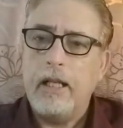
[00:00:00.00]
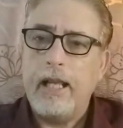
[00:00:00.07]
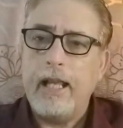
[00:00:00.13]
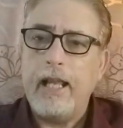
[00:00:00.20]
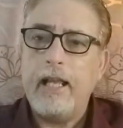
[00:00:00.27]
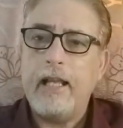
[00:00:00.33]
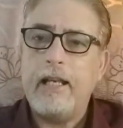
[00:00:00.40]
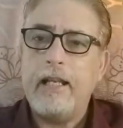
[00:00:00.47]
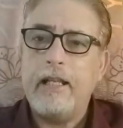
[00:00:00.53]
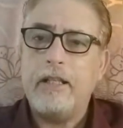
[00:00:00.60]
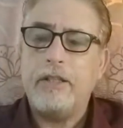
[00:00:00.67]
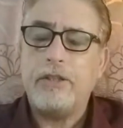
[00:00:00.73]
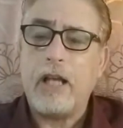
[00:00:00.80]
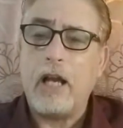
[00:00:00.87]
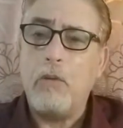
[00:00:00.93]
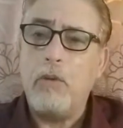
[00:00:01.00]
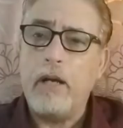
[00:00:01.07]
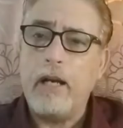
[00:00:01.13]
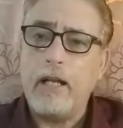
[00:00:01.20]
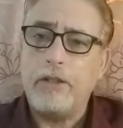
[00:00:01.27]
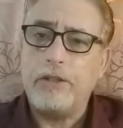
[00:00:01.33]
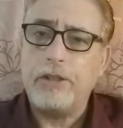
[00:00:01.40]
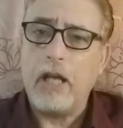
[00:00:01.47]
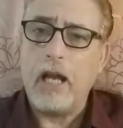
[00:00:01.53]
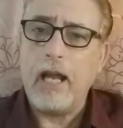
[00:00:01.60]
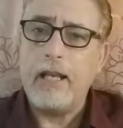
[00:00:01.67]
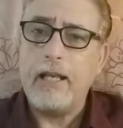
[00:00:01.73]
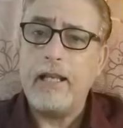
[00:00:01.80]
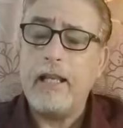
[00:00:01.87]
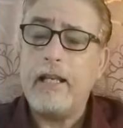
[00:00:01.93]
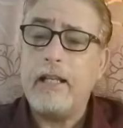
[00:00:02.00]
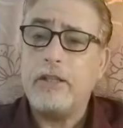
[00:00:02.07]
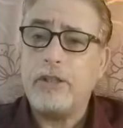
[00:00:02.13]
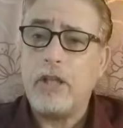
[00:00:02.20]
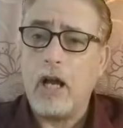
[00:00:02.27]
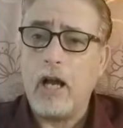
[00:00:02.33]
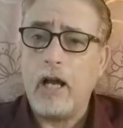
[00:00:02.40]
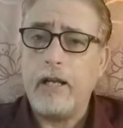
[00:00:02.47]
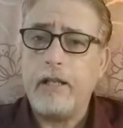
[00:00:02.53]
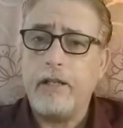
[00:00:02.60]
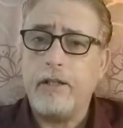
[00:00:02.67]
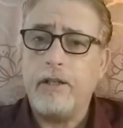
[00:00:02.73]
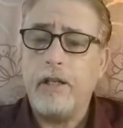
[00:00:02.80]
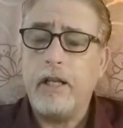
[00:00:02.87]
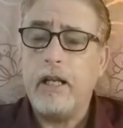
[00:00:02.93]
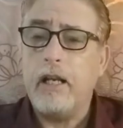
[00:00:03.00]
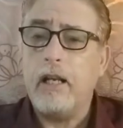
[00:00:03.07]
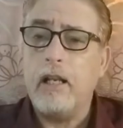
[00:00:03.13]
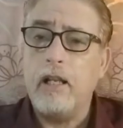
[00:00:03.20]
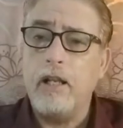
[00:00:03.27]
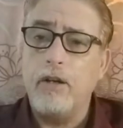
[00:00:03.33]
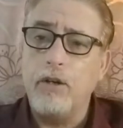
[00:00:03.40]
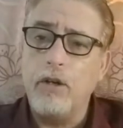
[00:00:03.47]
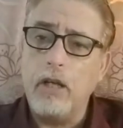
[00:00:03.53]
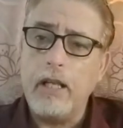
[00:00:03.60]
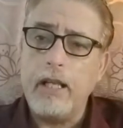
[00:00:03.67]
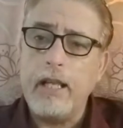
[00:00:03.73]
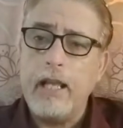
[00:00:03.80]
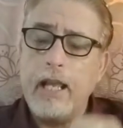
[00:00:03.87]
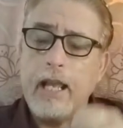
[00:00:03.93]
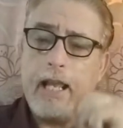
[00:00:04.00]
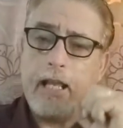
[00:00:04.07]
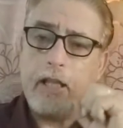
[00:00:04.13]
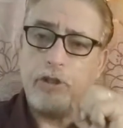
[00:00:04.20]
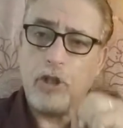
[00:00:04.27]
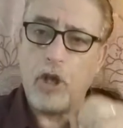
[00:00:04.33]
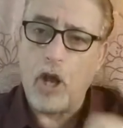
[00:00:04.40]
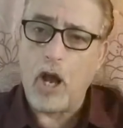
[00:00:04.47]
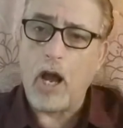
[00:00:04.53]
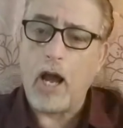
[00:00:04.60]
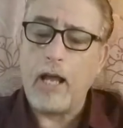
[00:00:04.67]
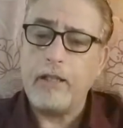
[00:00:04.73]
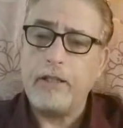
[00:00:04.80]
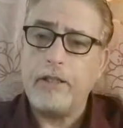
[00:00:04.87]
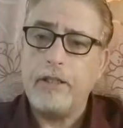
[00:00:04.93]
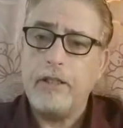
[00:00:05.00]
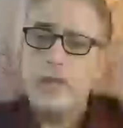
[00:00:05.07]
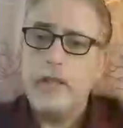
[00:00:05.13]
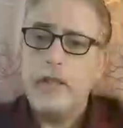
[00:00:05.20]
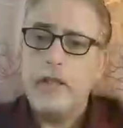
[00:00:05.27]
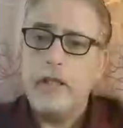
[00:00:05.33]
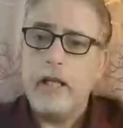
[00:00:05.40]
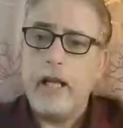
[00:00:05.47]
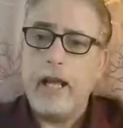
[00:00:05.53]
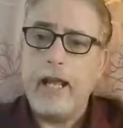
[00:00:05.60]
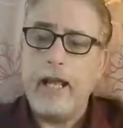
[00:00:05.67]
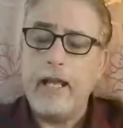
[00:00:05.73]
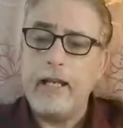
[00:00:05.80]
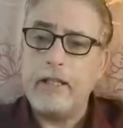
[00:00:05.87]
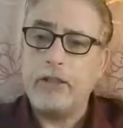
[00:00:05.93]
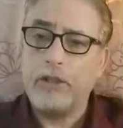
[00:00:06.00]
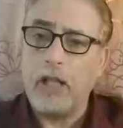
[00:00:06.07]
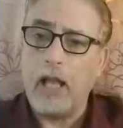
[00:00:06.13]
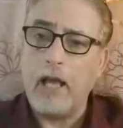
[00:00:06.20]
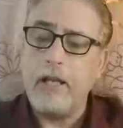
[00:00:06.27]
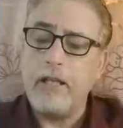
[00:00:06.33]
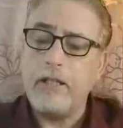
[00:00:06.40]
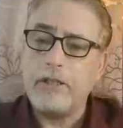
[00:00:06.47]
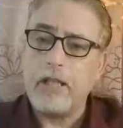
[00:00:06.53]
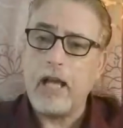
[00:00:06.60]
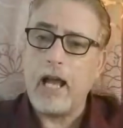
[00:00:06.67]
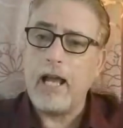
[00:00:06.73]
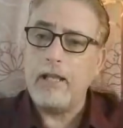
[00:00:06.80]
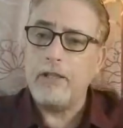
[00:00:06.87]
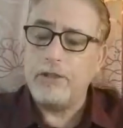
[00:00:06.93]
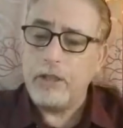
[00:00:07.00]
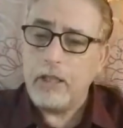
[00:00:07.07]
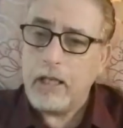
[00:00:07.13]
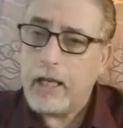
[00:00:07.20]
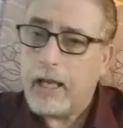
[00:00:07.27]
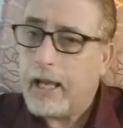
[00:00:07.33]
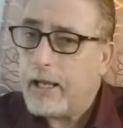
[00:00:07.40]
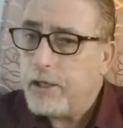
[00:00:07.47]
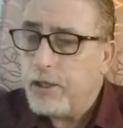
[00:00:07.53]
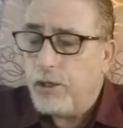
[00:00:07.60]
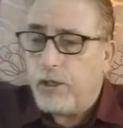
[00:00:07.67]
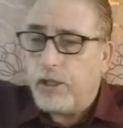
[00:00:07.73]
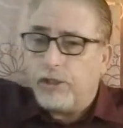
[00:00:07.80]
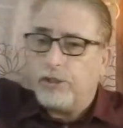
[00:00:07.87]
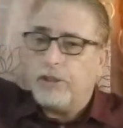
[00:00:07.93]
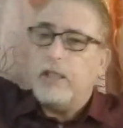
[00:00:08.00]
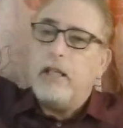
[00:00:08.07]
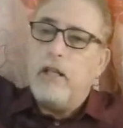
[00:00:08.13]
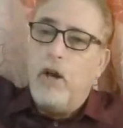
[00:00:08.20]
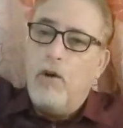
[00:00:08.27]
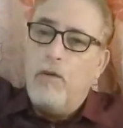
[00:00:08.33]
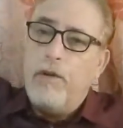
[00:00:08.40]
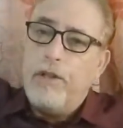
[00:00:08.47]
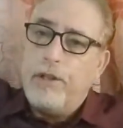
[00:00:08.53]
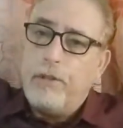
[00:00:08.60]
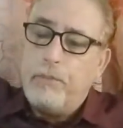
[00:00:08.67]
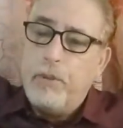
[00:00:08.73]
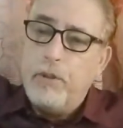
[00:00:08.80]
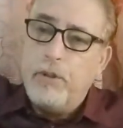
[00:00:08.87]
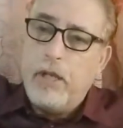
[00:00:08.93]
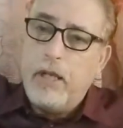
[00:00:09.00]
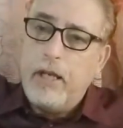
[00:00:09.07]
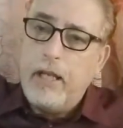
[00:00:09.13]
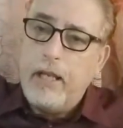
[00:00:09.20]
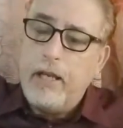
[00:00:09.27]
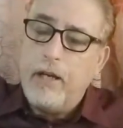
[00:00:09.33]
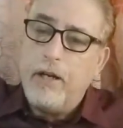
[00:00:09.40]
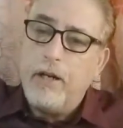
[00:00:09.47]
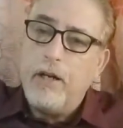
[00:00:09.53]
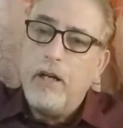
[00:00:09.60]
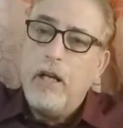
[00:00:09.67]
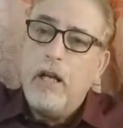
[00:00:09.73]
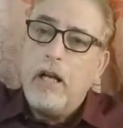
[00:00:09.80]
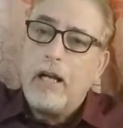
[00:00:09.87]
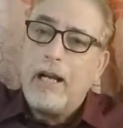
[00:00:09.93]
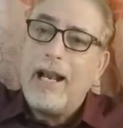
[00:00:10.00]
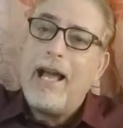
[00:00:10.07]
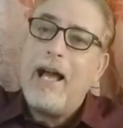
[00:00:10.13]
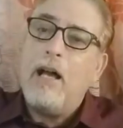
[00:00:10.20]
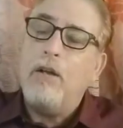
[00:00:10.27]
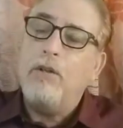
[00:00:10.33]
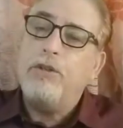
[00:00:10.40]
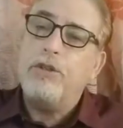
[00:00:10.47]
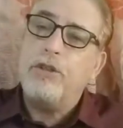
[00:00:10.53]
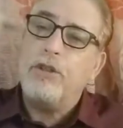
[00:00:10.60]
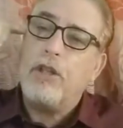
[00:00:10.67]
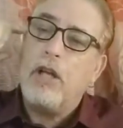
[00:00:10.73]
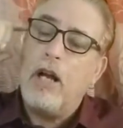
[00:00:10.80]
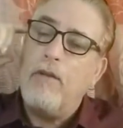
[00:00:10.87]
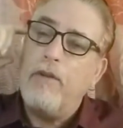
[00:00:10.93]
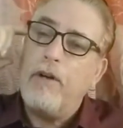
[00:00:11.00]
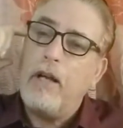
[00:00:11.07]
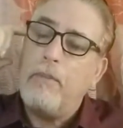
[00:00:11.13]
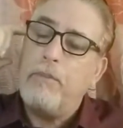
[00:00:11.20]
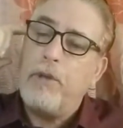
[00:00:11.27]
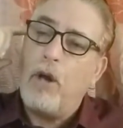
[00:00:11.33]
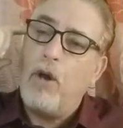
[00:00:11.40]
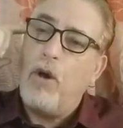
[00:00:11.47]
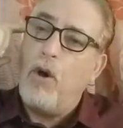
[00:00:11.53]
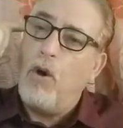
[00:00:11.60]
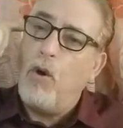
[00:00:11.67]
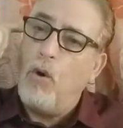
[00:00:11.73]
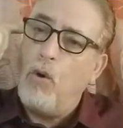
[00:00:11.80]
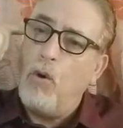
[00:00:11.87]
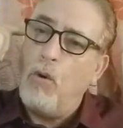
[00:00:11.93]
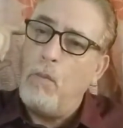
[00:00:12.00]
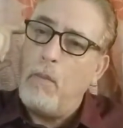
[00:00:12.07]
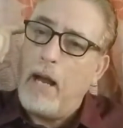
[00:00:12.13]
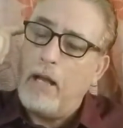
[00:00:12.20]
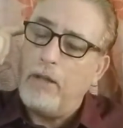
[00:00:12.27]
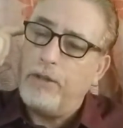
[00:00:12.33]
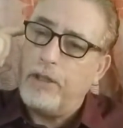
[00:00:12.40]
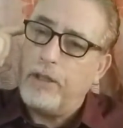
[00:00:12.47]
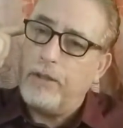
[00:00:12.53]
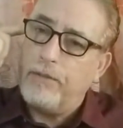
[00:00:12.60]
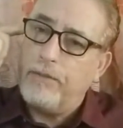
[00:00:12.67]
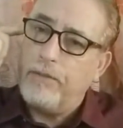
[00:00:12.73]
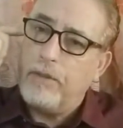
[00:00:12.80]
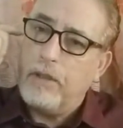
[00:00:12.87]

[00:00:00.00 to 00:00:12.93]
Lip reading: It is, I went outside. It is hot here. It literally is hot. And it's cloudy skies. And you could see over the Bukid here, clouds are covered up the whole mountain.